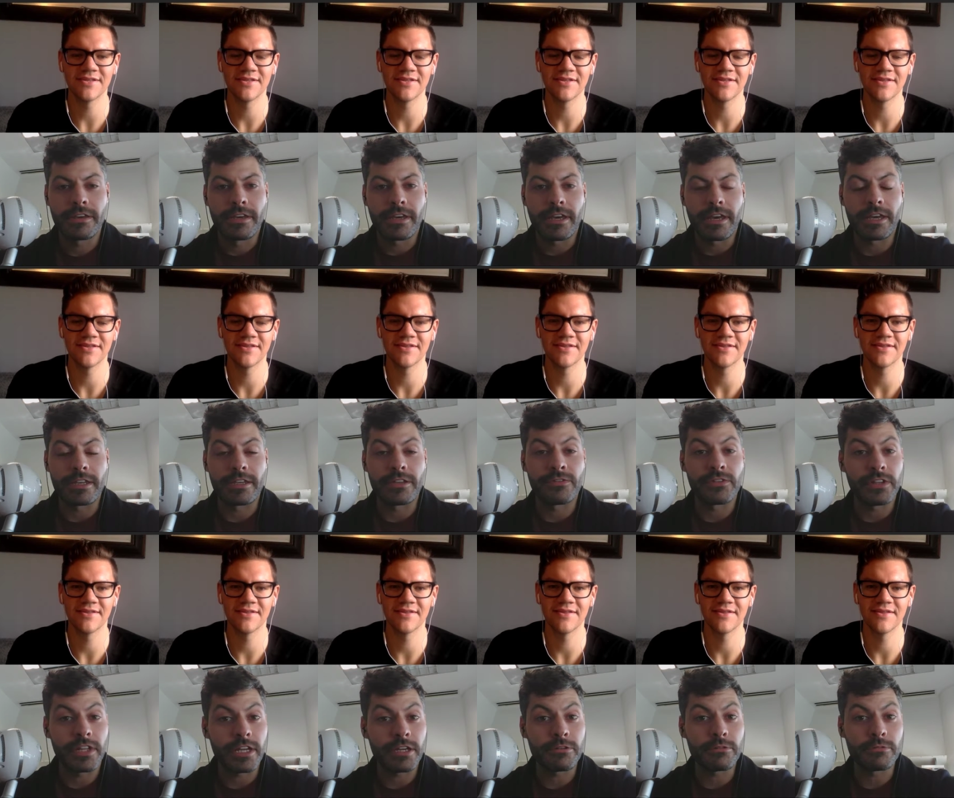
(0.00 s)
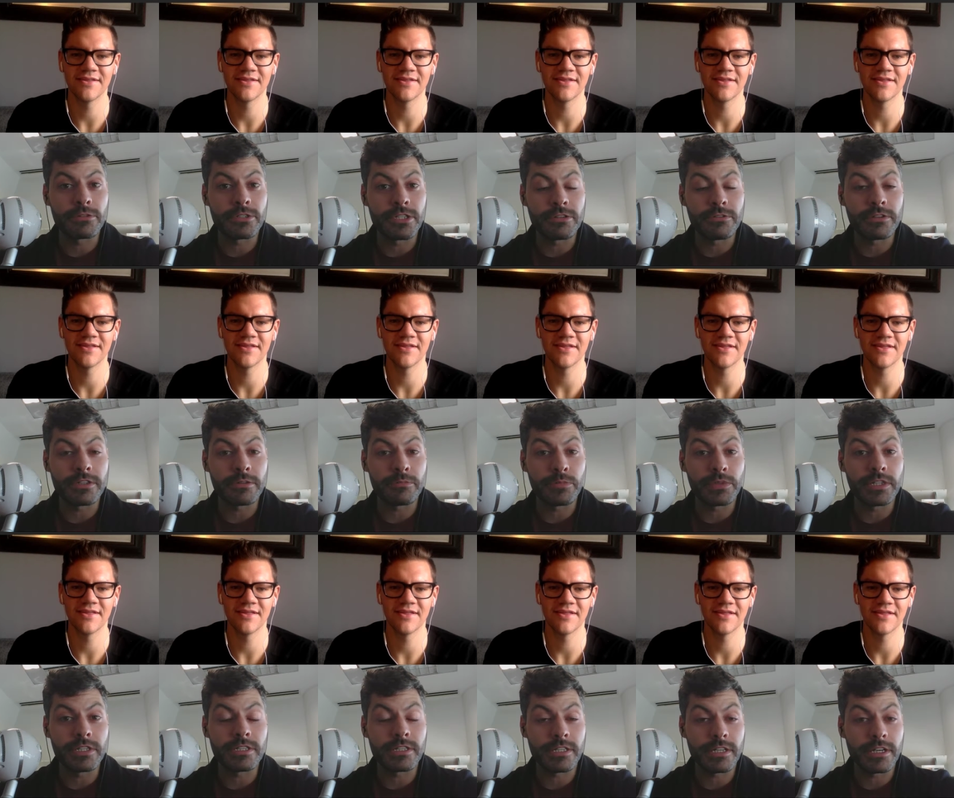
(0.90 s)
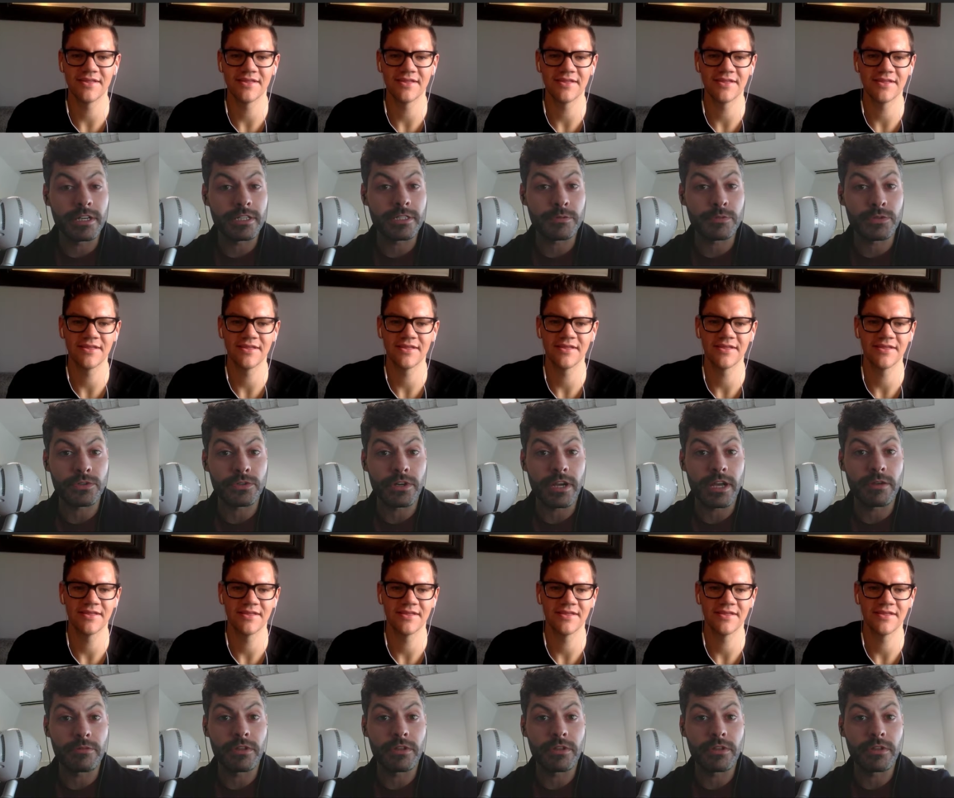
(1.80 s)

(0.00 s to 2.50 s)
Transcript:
Speaker 1: And if you like what we're doing, please like, subscribe,